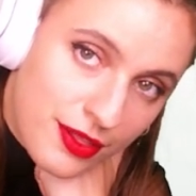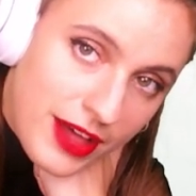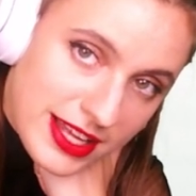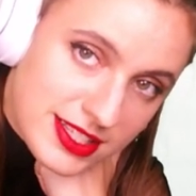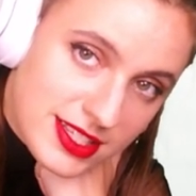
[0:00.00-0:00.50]

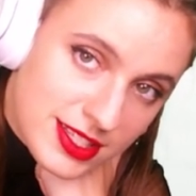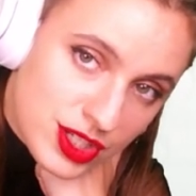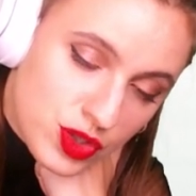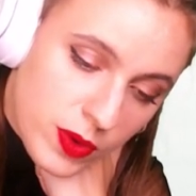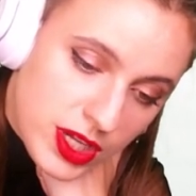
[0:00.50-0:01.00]
That's the
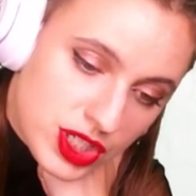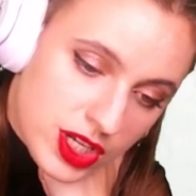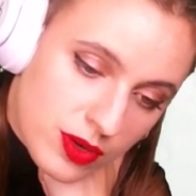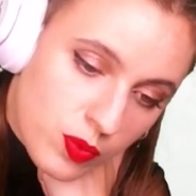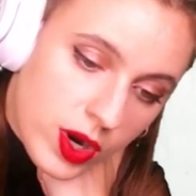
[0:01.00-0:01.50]

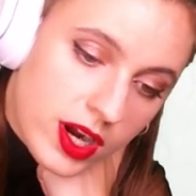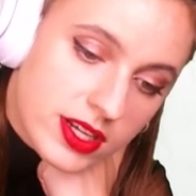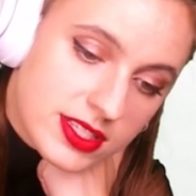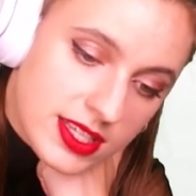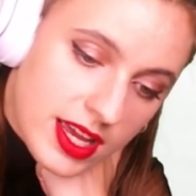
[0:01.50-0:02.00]
situation.
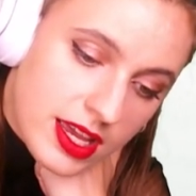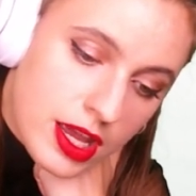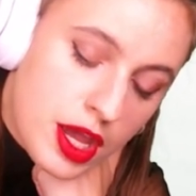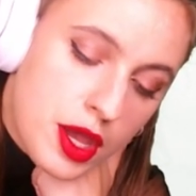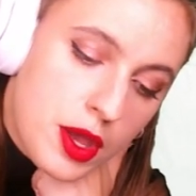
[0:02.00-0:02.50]
Whereas like
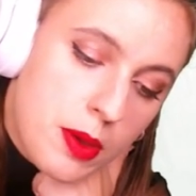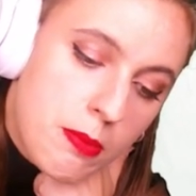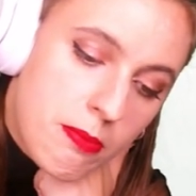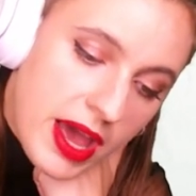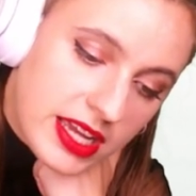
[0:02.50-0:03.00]

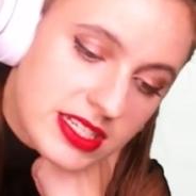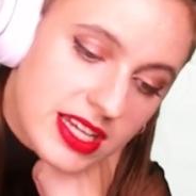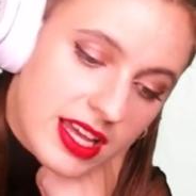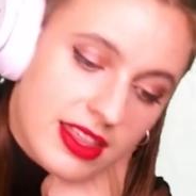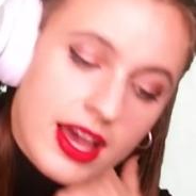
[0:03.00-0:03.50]

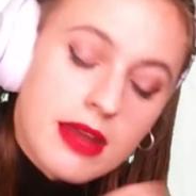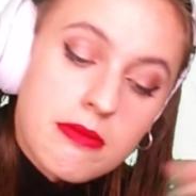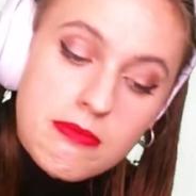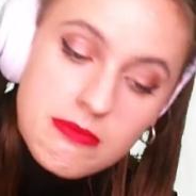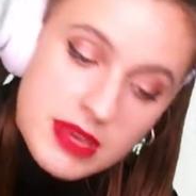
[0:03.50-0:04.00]
Megadeth had
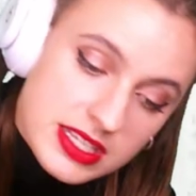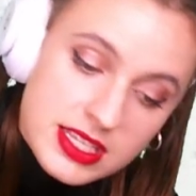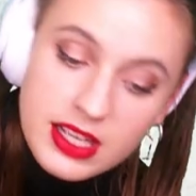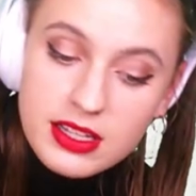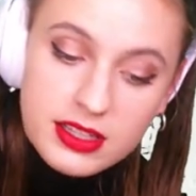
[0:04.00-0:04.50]

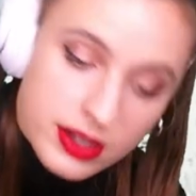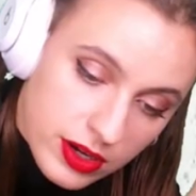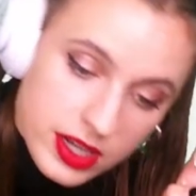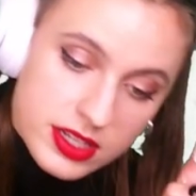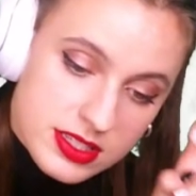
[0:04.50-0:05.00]
missing
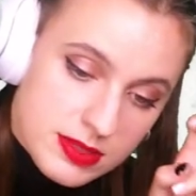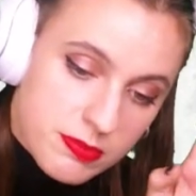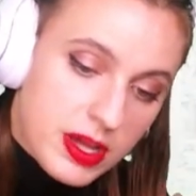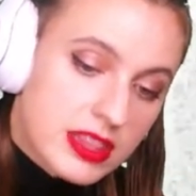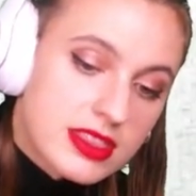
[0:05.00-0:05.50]
lyrics,
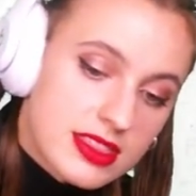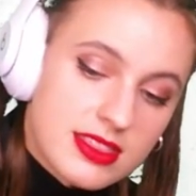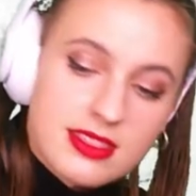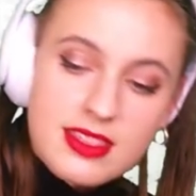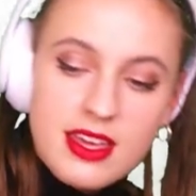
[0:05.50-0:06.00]
but
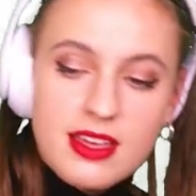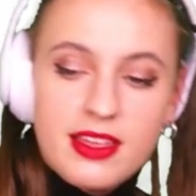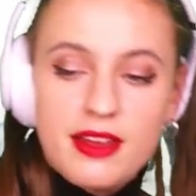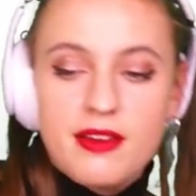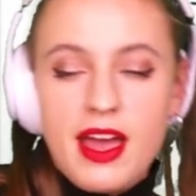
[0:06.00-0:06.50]
they
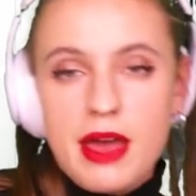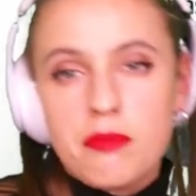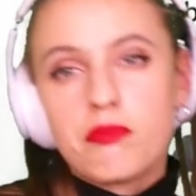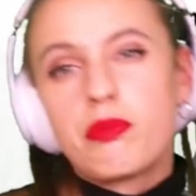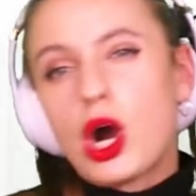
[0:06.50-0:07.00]
like had
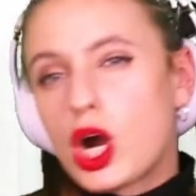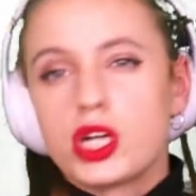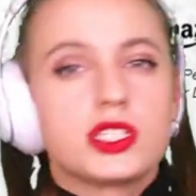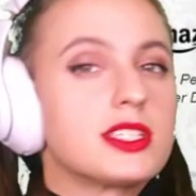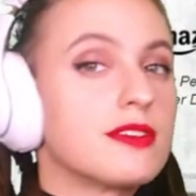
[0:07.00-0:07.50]

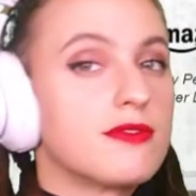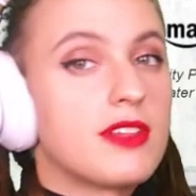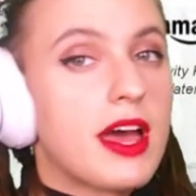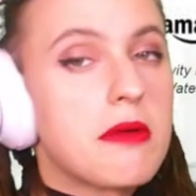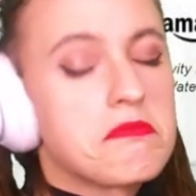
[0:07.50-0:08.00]
parts of them.